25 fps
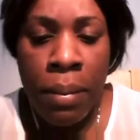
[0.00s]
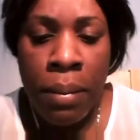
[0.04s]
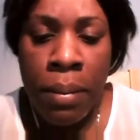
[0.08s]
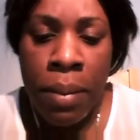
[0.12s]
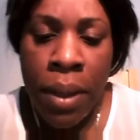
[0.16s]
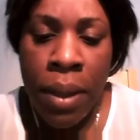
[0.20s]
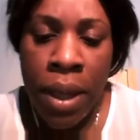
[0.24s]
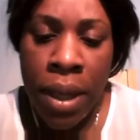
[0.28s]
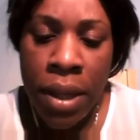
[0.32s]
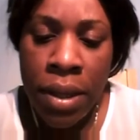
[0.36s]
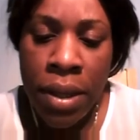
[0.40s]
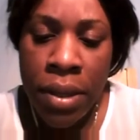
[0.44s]

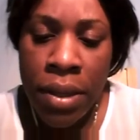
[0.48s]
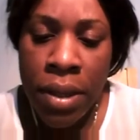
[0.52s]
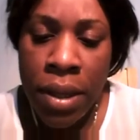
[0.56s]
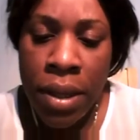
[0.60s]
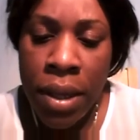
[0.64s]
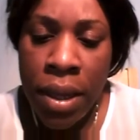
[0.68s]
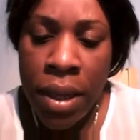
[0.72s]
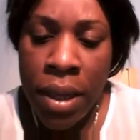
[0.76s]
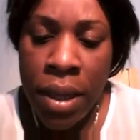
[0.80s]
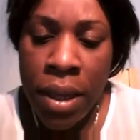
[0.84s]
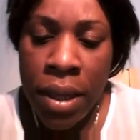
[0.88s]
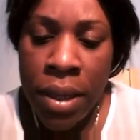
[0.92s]
bit
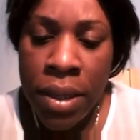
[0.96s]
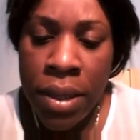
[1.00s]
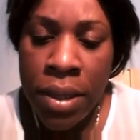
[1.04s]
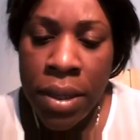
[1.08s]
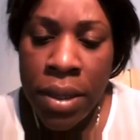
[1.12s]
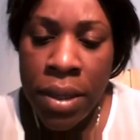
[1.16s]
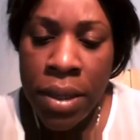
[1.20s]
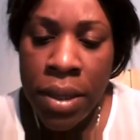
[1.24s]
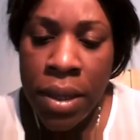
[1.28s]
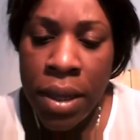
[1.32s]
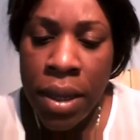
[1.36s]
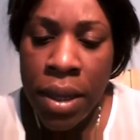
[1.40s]

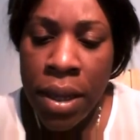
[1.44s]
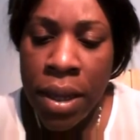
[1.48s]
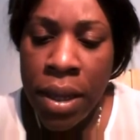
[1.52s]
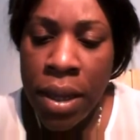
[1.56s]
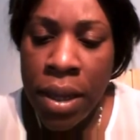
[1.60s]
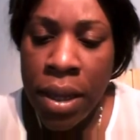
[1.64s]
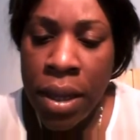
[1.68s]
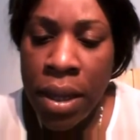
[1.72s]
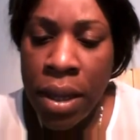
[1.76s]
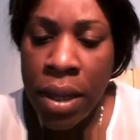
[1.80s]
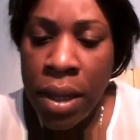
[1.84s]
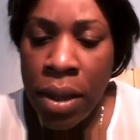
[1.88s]
is
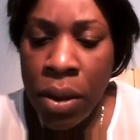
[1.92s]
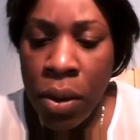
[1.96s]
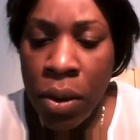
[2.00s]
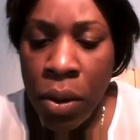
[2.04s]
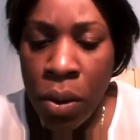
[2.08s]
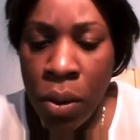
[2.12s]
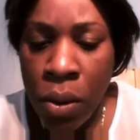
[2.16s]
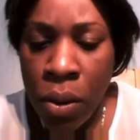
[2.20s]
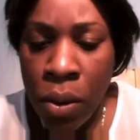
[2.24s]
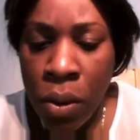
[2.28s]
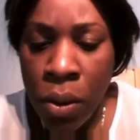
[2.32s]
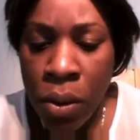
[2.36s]

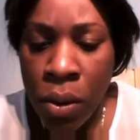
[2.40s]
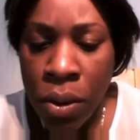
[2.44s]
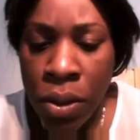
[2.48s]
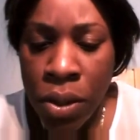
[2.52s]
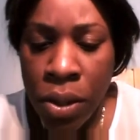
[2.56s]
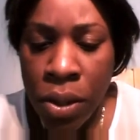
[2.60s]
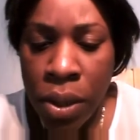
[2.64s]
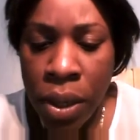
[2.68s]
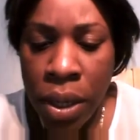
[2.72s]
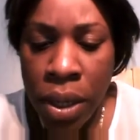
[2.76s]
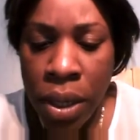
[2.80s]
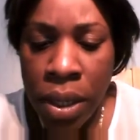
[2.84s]

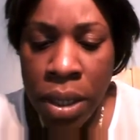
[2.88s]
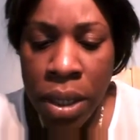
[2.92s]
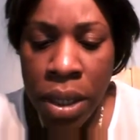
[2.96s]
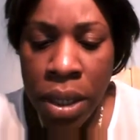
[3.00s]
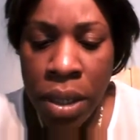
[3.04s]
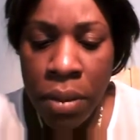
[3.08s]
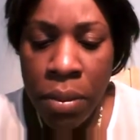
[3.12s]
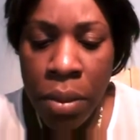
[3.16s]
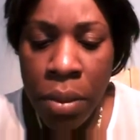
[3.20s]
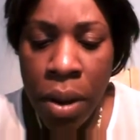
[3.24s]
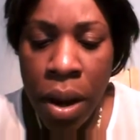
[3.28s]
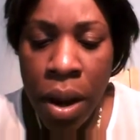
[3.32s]
also in a
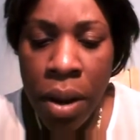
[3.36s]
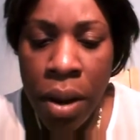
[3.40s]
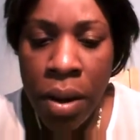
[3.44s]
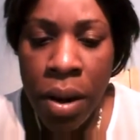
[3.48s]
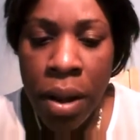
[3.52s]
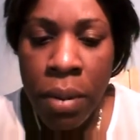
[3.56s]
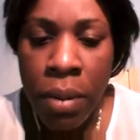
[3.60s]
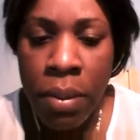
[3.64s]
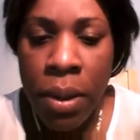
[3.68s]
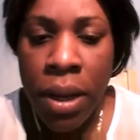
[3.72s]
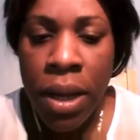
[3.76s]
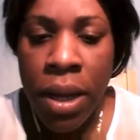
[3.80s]
deep brown,
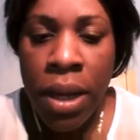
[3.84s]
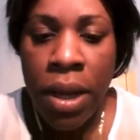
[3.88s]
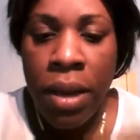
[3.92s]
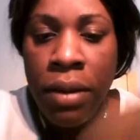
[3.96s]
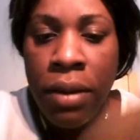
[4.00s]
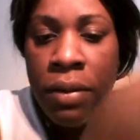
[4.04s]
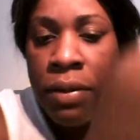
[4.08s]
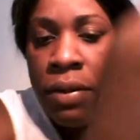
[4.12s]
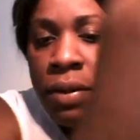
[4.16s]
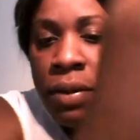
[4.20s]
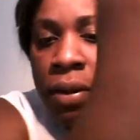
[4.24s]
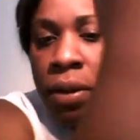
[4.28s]
I believe.